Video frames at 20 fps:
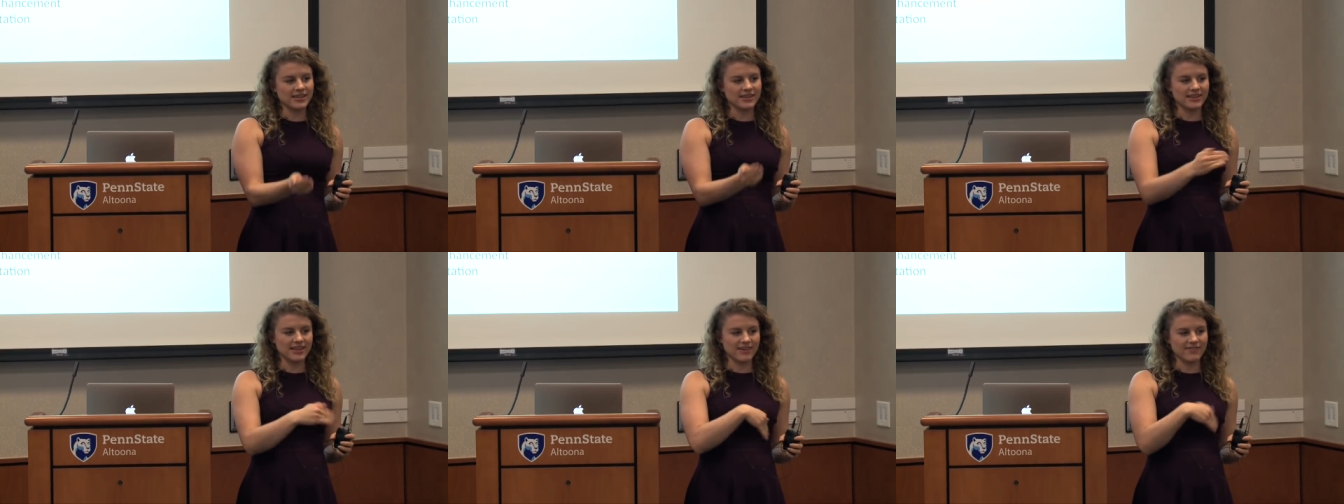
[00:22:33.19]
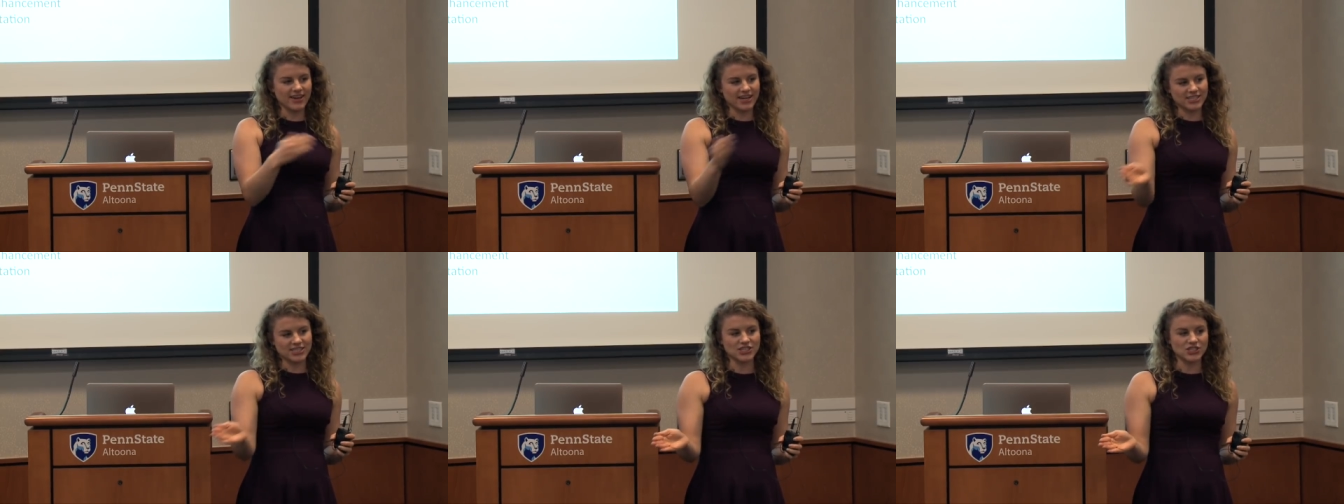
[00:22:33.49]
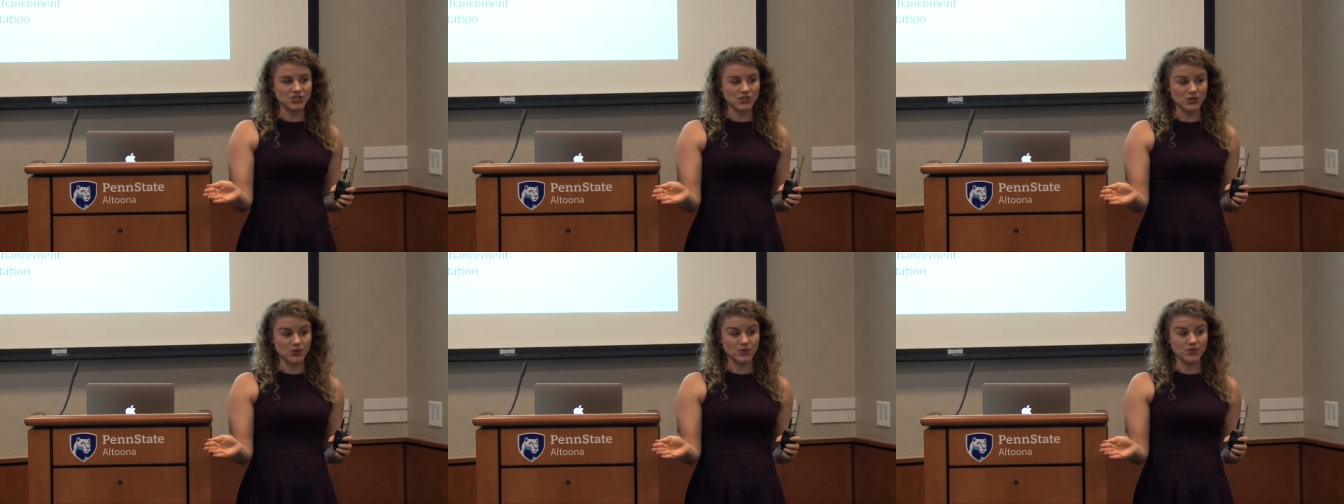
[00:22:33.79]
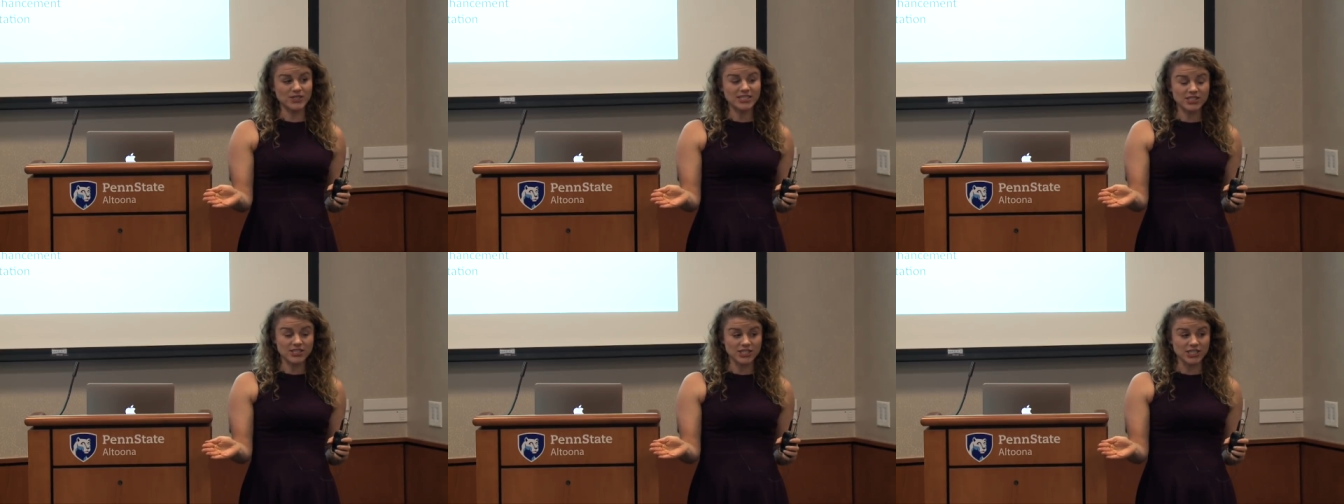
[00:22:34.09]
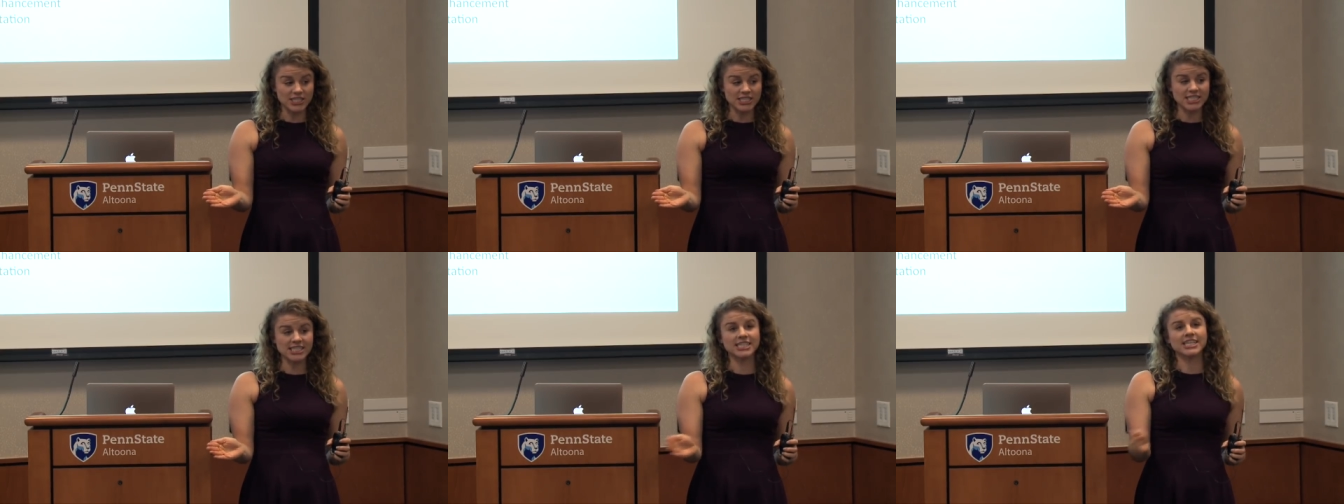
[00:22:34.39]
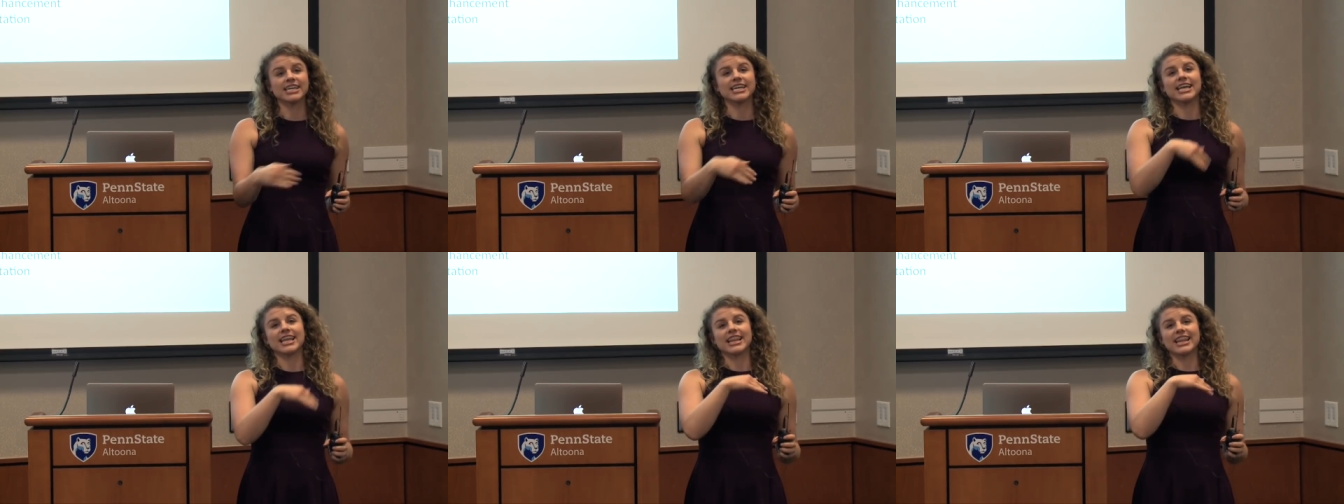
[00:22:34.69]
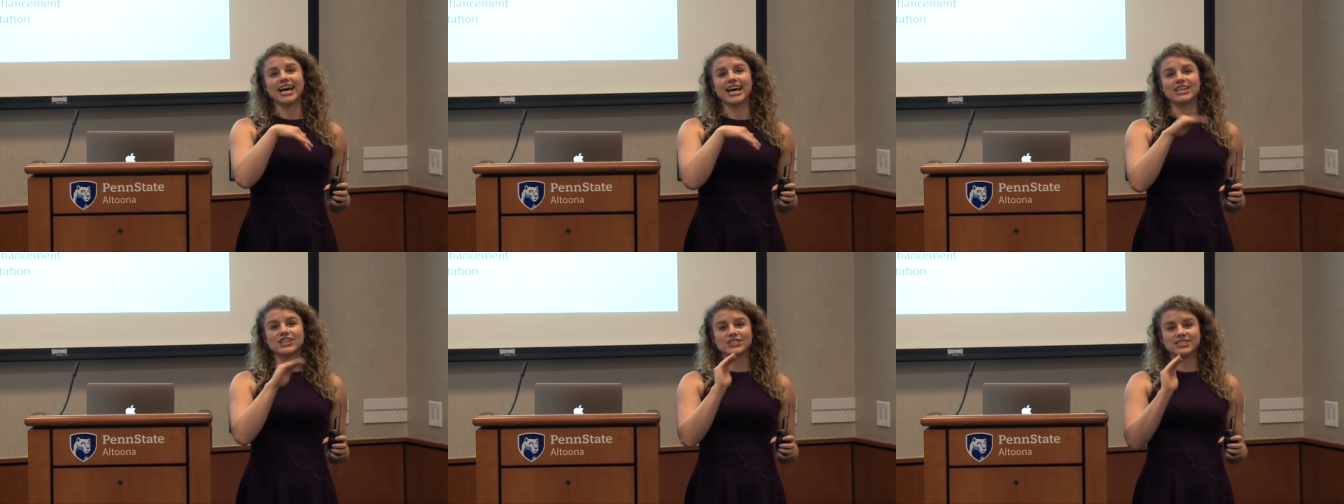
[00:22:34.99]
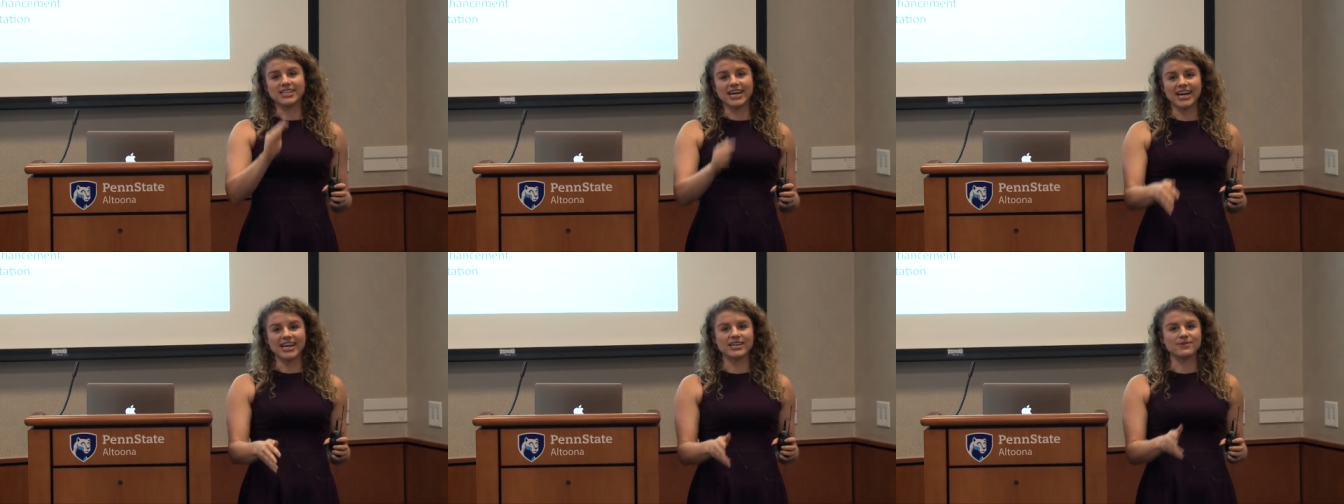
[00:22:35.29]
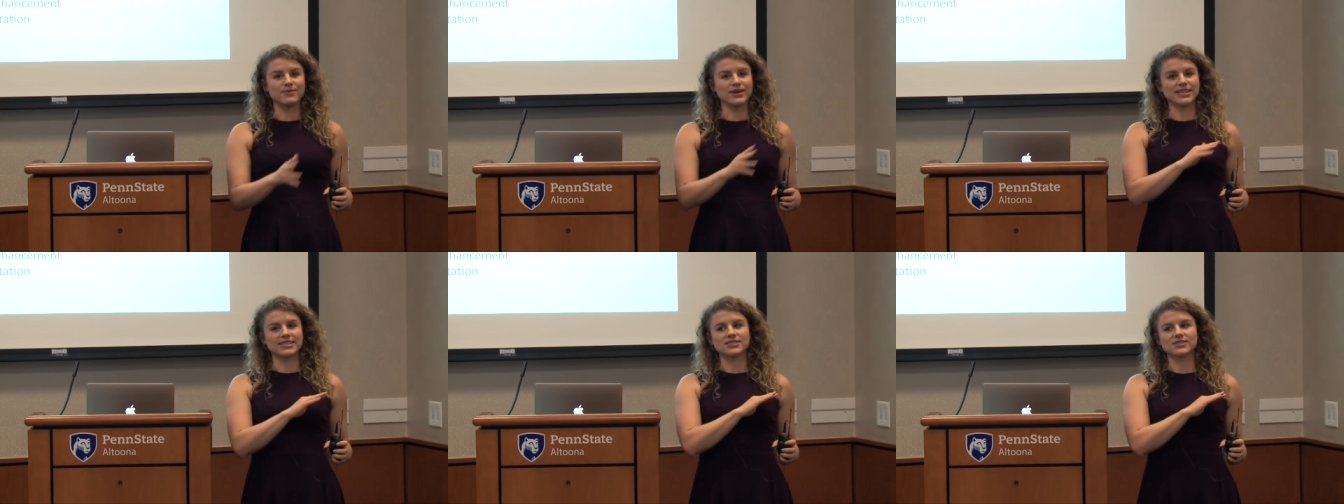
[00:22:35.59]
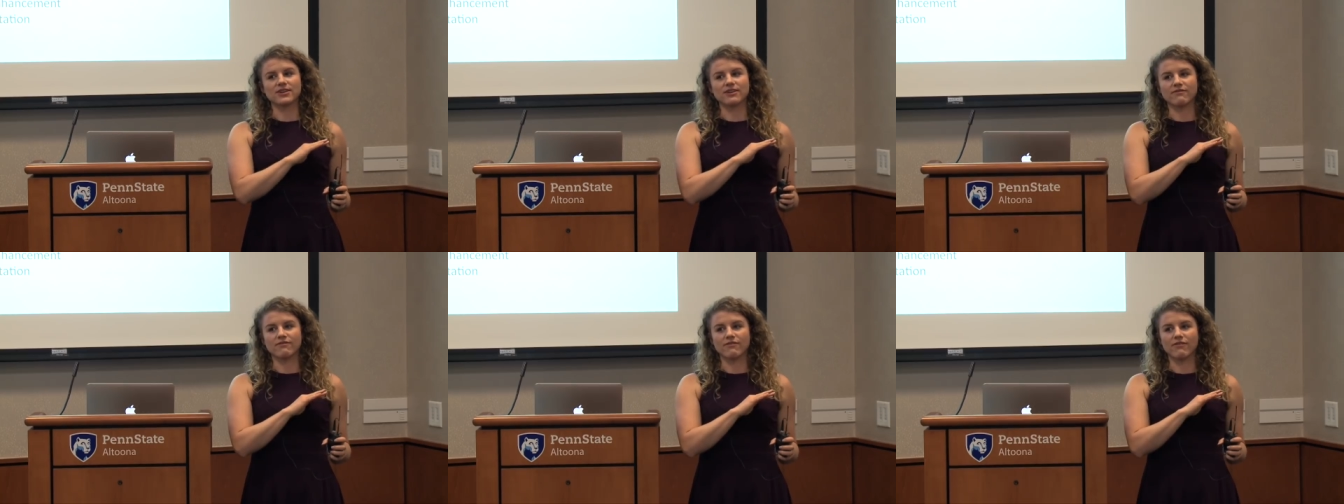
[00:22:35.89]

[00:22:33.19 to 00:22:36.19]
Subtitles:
they've actually shown in research that your diet makes a